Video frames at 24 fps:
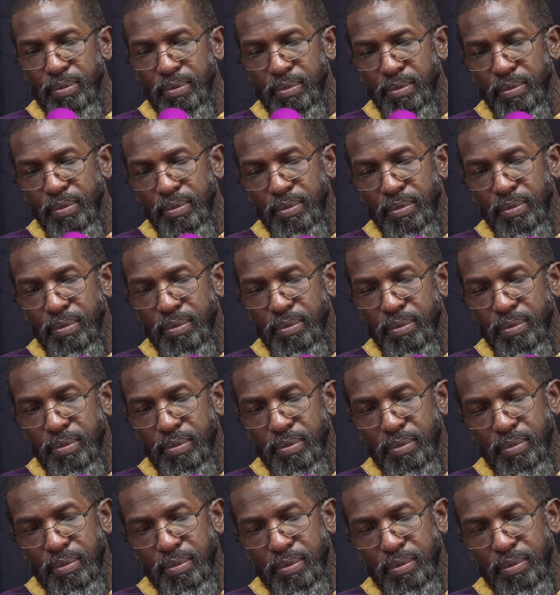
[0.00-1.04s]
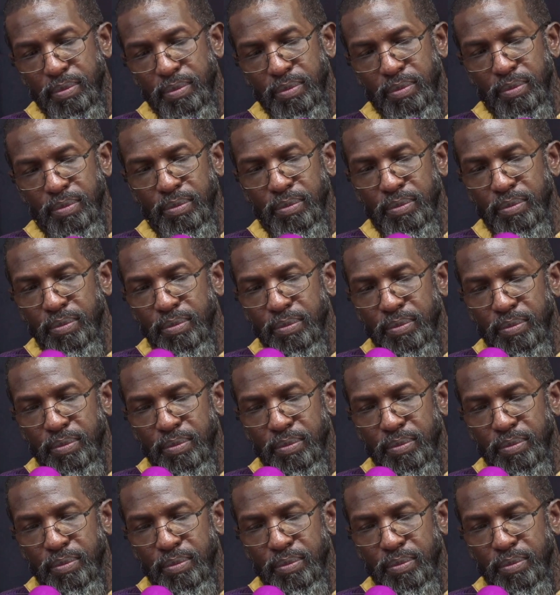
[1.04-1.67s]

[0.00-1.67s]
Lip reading: Nothing is said.